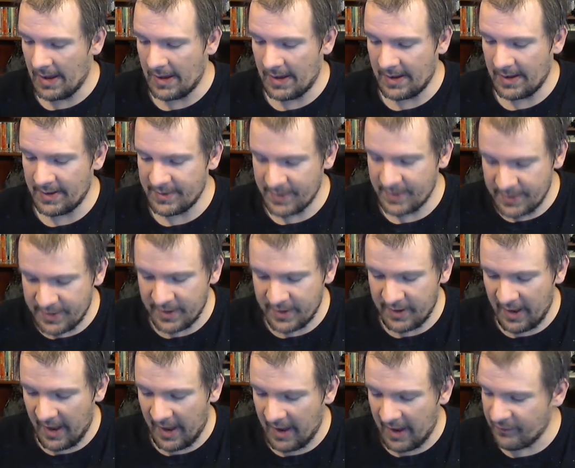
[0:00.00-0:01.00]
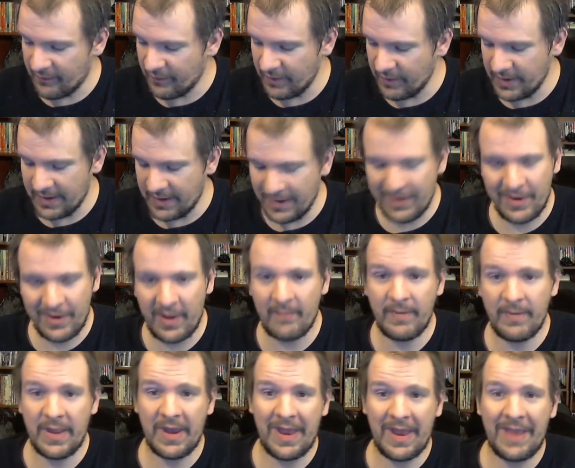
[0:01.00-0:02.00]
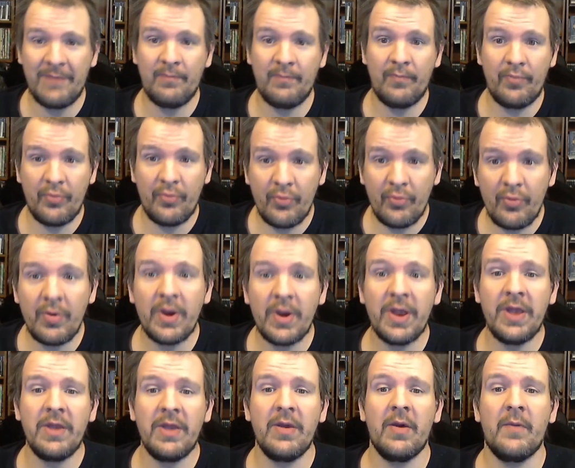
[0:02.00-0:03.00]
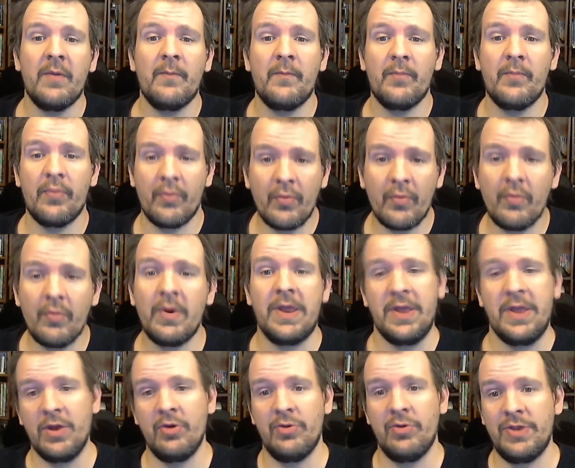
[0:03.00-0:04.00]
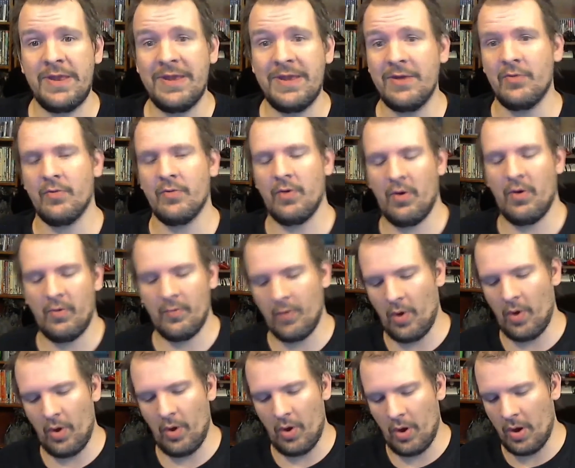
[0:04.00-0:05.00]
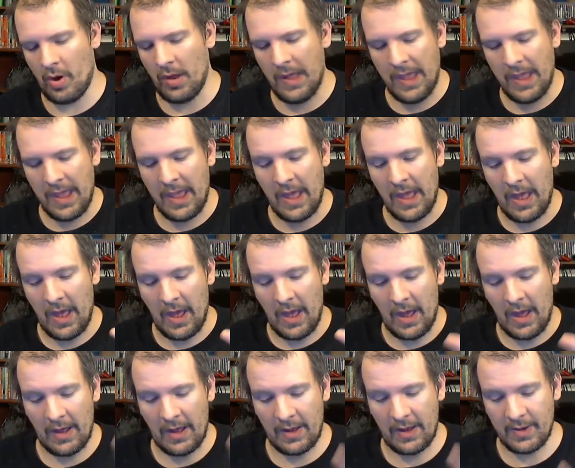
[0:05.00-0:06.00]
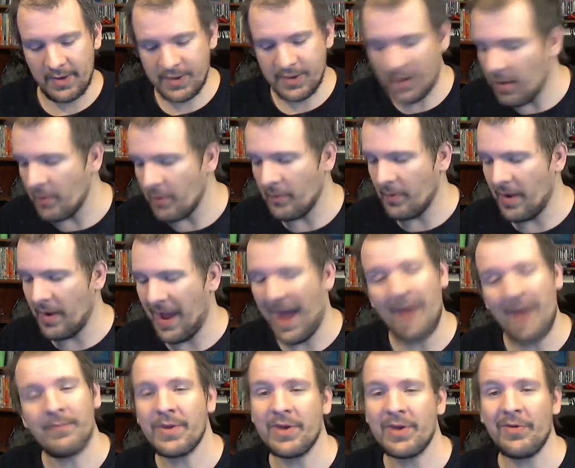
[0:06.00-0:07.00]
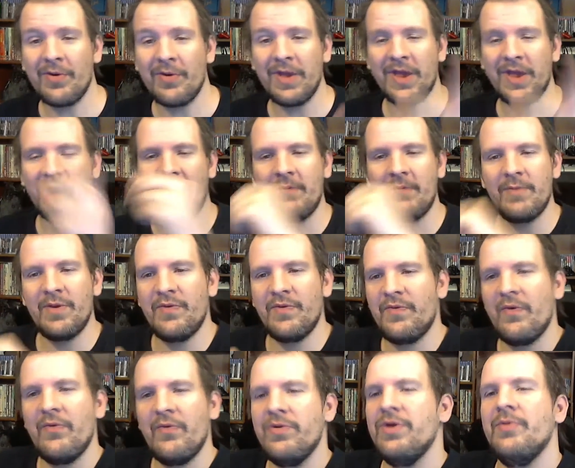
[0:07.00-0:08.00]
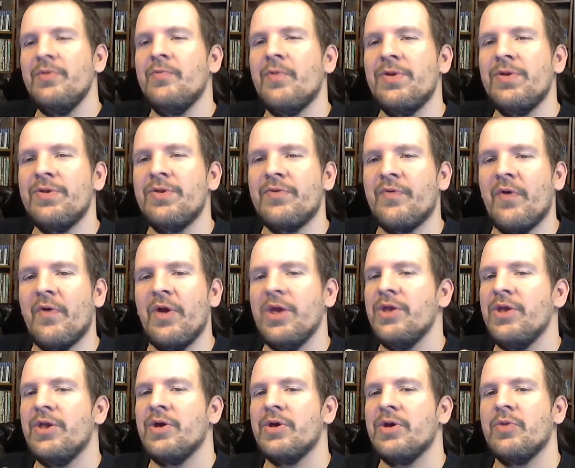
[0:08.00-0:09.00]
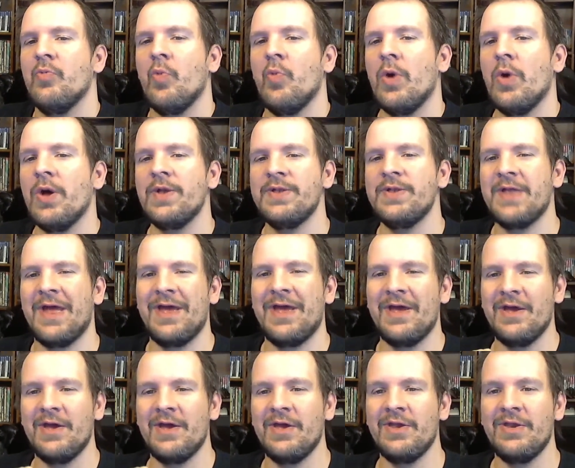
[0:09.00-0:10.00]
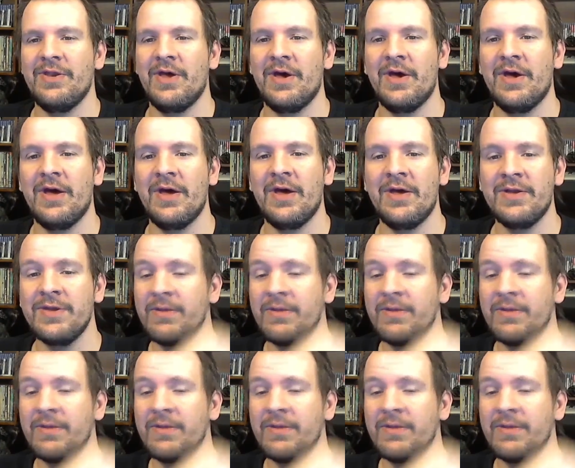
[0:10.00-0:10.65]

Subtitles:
This is actually ended up being a pretty good deal overall. So I'm gonna go ahead, I'm gonna show you what the trade was, and give